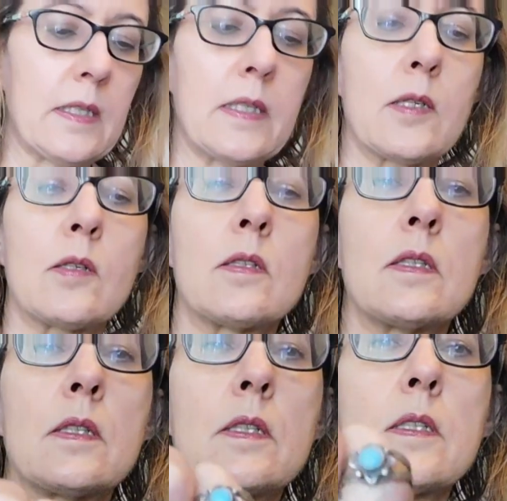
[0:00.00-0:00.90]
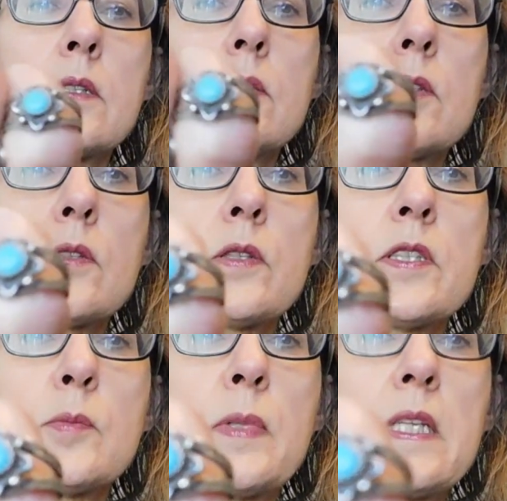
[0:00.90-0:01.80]
Little
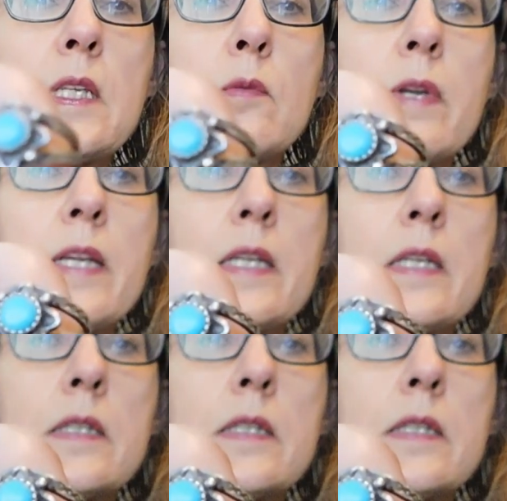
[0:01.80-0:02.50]
turquoise pinky ring.